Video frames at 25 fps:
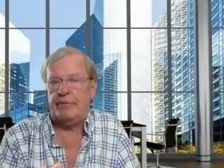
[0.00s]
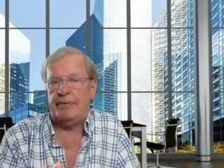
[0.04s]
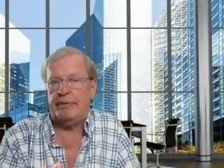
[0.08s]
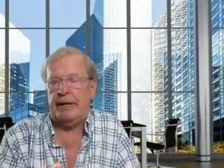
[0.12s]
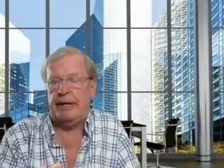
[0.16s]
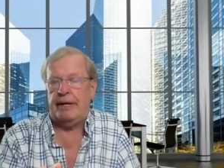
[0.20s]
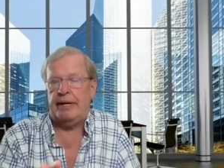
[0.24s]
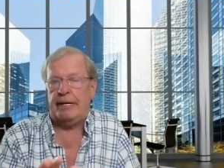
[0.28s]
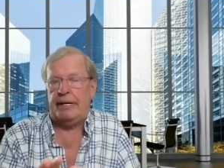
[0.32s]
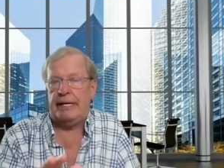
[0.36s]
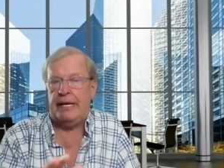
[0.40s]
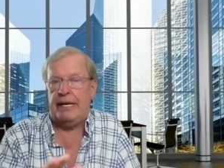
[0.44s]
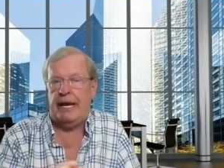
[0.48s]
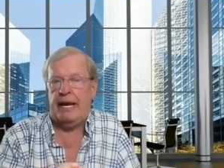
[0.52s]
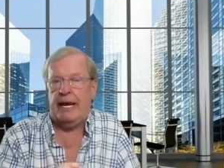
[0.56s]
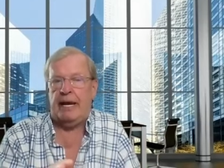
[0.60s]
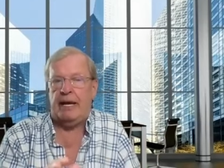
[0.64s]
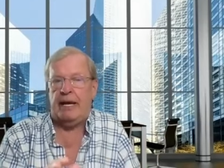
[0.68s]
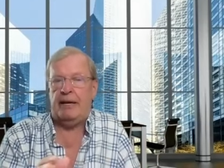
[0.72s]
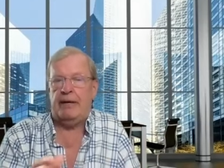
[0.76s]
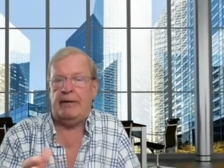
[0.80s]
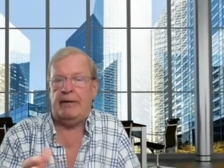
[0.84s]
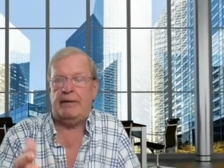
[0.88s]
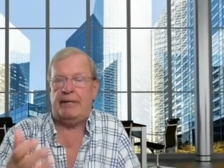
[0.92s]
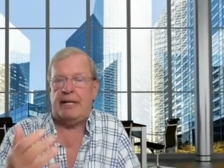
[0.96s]
And
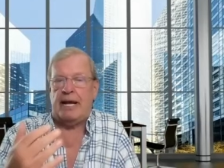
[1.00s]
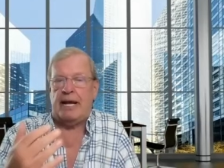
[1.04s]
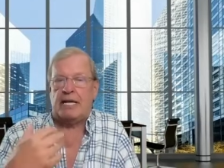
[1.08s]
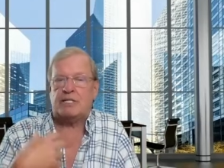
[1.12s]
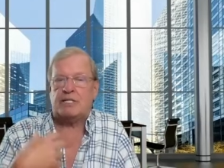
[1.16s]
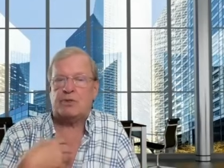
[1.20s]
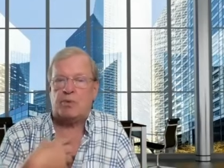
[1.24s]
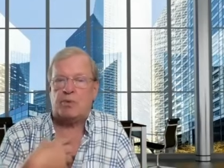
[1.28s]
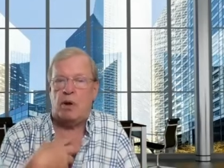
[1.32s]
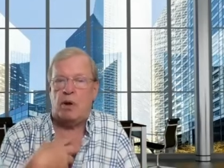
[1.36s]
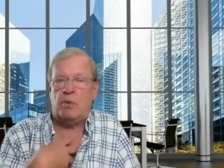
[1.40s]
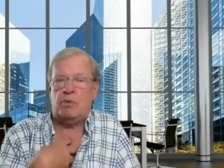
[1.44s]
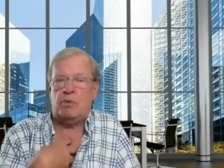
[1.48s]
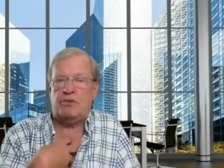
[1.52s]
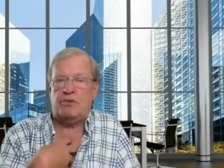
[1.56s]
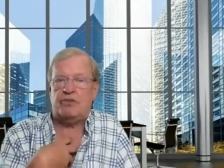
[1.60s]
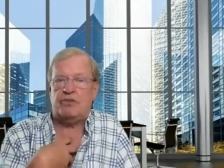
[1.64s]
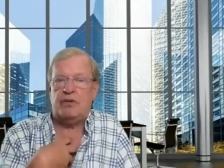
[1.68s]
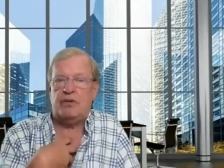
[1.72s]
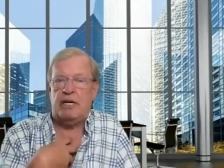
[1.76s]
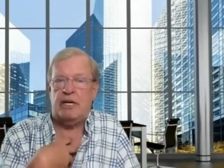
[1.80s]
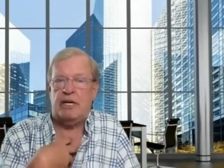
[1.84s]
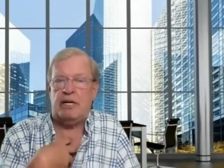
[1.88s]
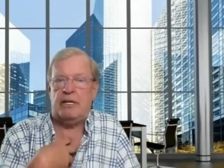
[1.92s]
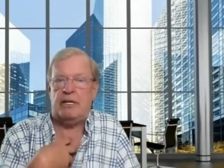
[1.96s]
again, that's what
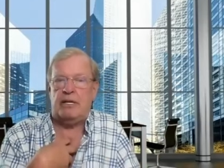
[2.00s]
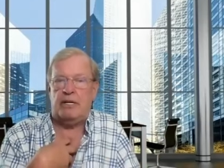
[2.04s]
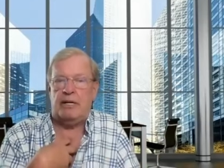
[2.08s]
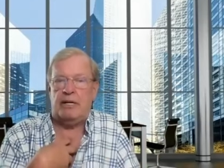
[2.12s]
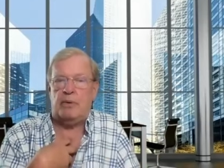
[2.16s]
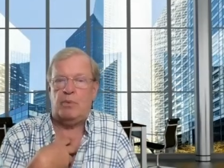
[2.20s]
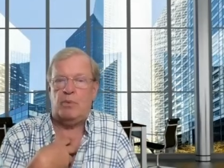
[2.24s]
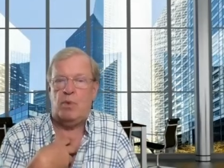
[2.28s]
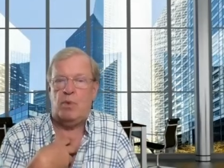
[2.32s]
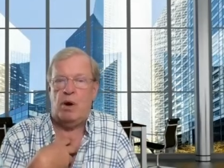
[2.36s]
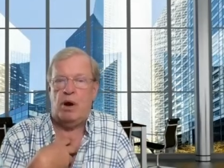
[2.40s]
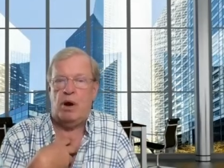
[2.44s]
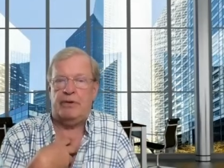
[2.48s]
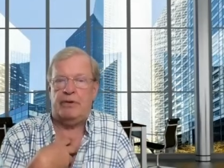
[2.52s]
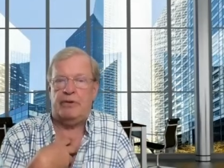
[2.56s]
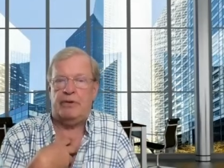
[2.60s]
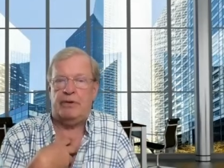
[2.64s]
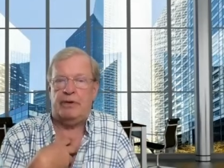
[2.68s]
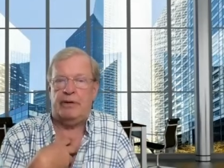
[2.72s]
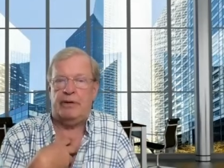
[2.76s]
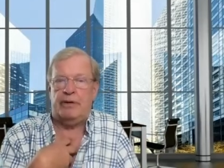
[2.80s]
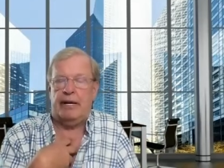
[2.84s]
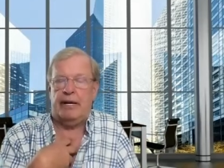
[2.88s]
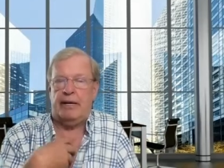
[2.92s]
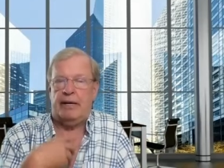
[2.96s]
was needed and
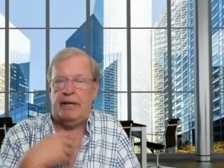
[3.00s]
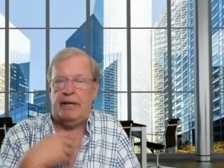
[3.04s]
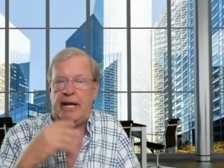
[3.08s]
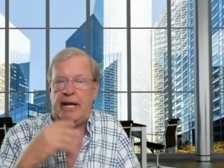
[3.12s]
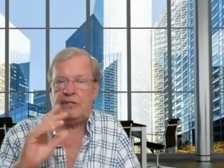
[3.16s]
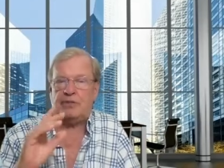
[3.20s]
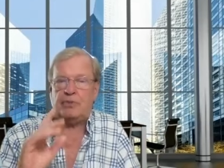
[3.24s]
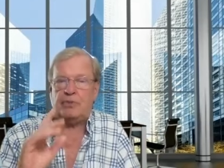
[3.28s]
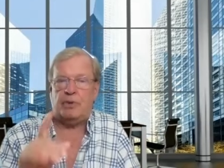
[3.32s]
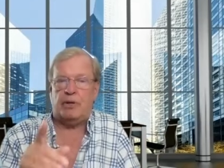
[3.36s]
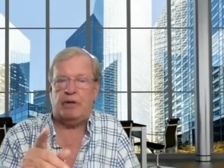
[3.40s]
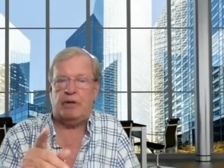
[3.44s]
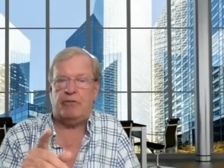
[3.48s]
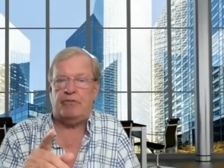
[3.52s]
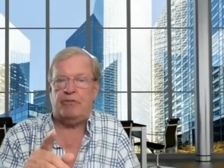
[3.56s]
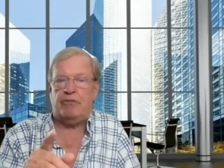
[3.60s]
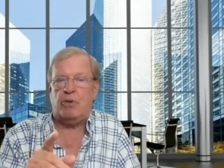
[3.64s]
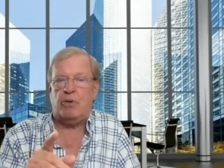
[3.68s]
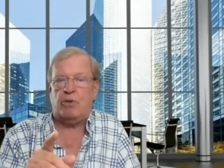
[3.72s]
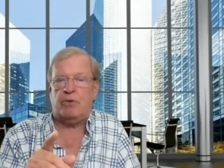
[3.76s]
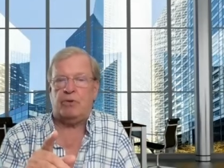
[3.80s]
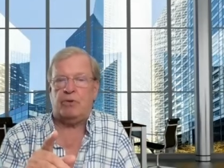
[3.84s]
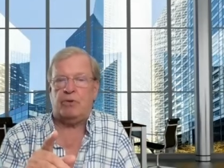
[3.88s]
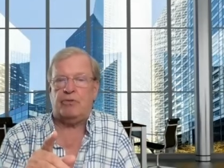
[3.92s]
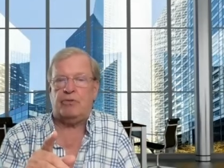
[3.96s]
wanted. And that's what I
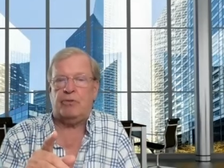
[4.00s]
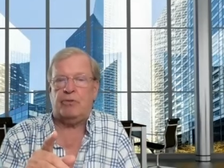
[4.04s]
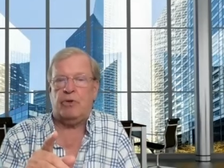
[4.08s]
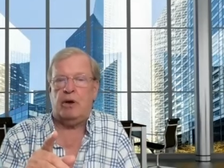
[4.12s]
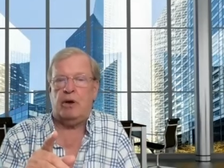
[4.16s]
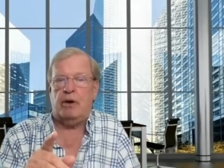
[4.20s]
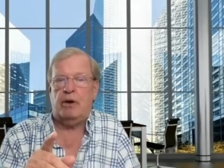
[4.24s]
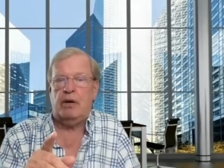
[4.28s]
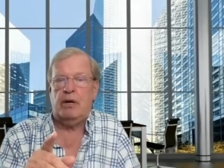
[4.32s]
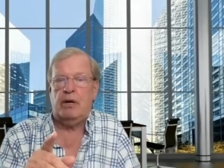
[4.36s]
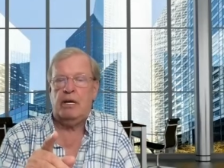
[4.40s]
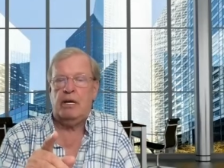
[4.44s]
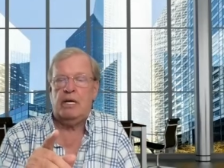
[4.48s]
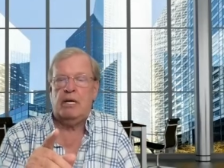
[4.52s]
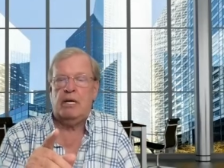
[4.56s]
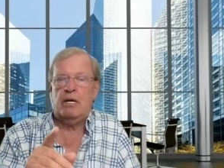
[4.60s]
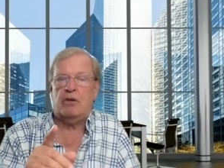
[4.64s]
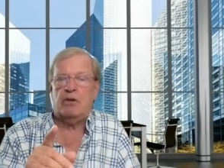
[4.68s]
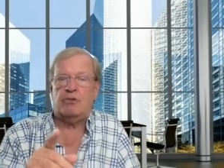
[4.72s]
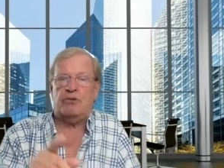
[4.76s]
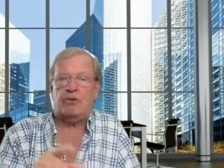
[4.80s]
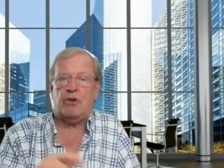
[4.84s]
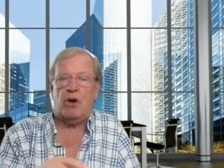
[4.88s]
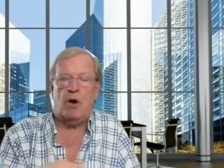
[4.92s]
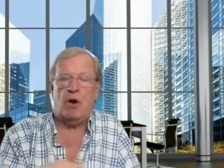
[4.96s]
focused on
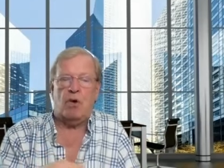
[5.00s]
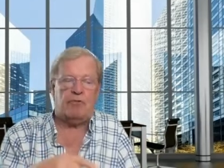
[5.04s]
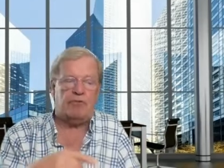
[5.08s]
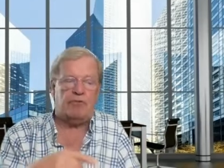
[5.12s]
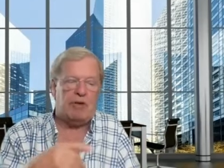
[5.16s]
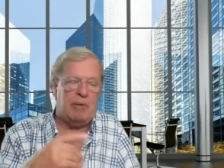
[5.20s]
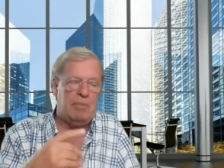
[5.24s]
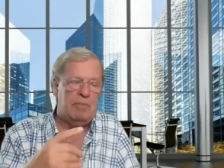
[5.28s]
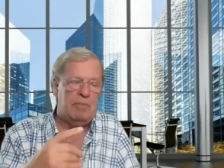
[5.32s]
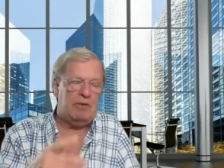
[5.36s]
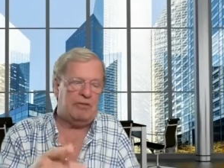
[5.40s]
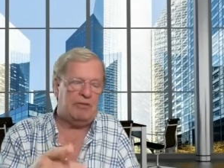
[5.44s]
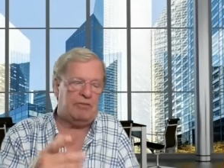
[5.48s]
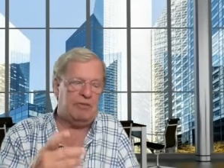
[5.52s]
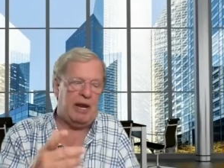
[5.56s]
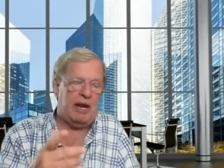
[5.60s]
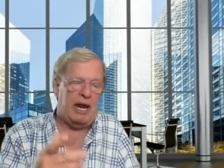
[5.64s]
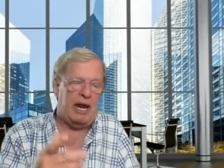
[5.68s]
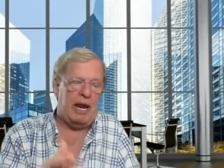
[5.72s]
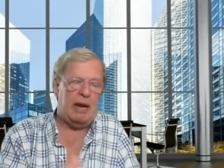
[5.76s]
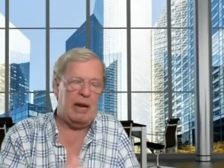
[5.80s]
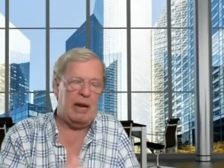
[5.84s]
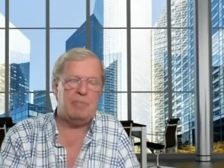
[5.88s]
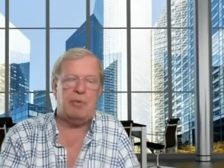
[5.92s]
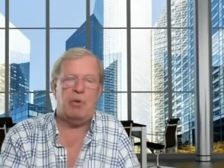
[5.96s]
so from the
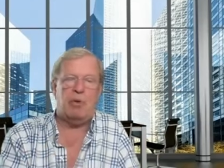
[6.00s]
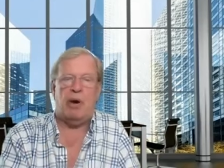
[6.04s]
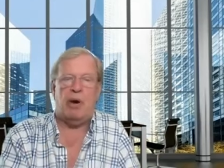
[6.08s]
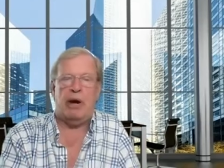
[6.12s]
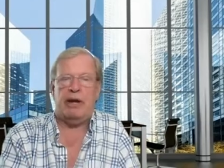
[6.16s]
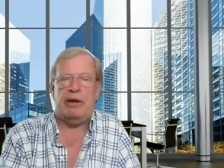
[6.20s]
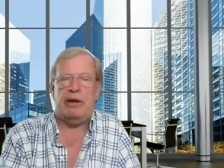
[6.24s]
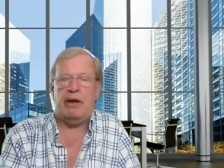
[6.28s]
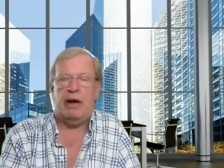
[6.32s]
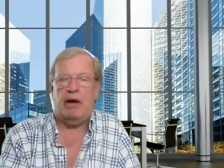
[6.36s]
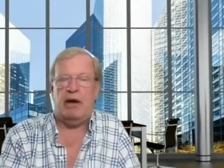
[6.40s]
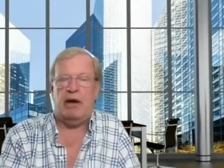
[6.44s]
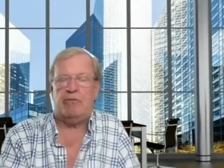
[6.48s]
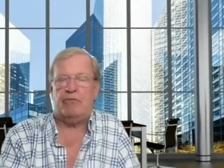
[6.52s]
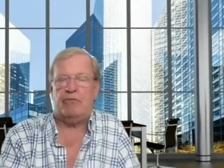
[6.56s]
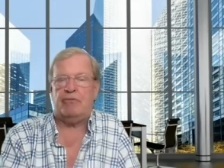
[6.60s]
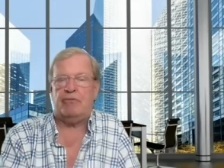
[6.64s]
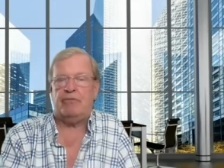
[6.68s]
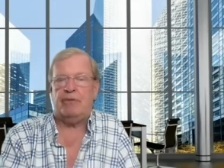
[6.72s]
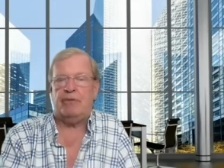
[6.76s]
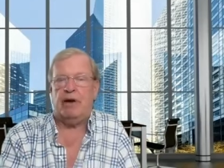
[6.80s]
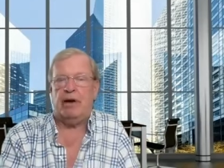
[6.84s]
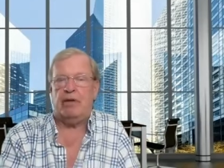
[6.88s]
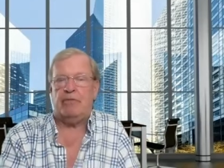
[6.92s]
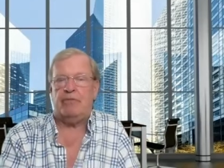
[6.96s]
standpoint of
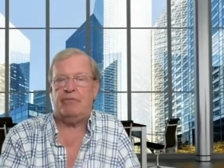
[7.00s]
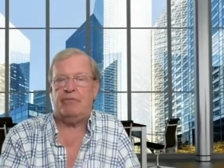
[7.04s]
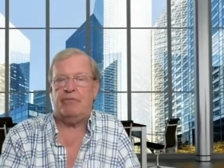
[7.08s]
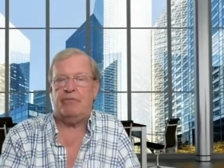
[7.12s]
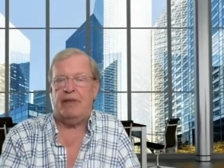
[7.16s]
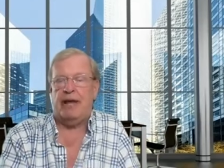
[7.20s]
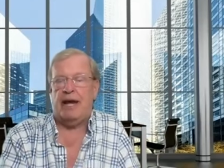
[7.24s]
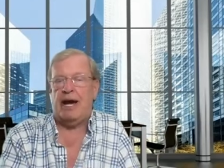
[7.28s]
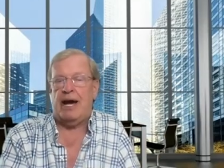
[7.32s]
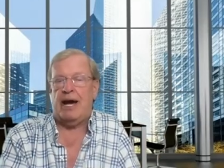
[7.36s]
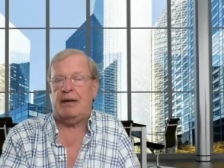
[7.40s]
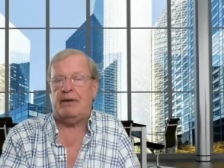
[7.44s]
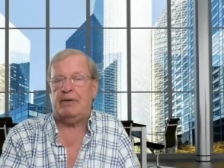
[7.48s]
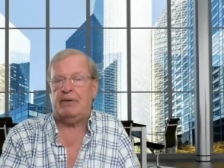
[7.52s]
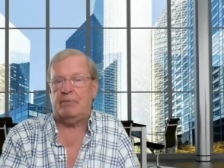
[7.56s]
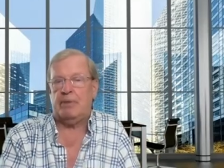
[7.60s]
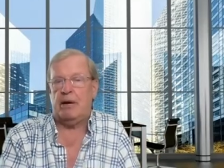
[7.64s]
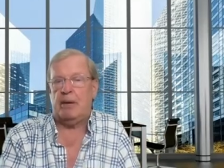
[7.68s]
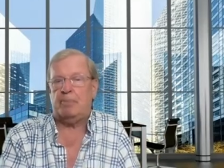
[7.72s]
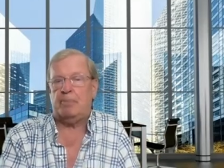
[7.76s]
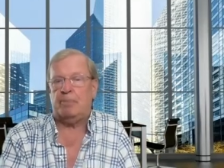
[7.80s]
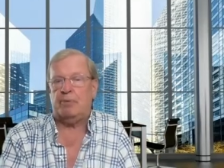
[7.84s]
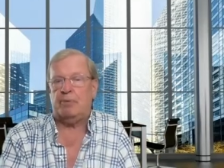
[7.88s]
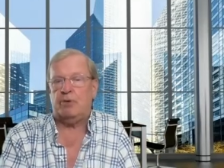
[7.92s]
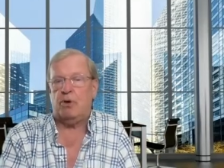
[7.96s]
of that
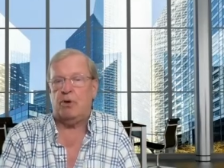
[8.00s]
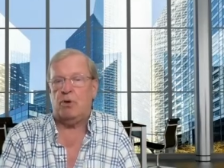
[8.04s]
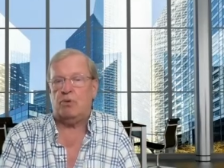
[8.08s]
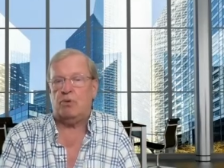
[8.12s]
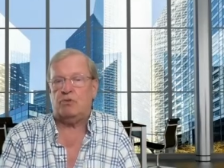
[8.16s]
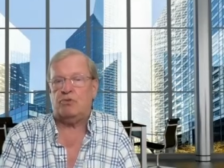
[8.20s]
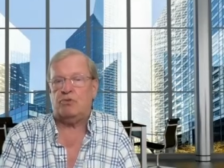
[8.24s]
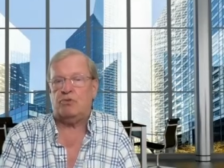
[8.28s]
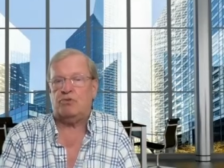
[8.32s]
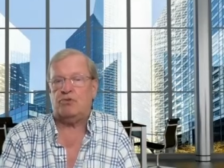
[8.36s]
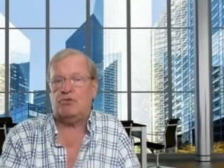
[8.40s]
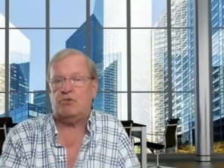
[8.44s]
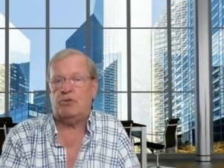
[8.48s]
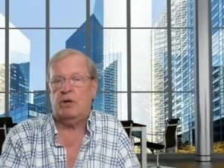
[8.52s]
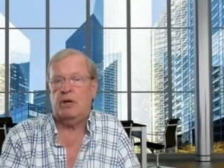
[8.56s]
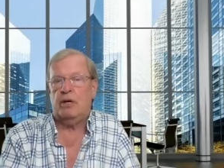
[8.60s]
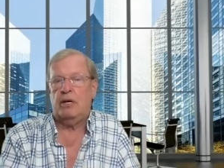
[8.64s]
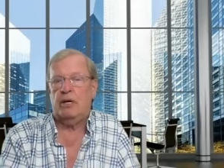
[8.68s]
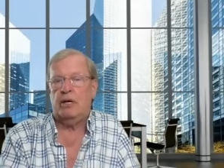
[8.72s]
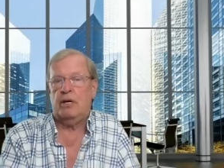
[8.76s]
approach,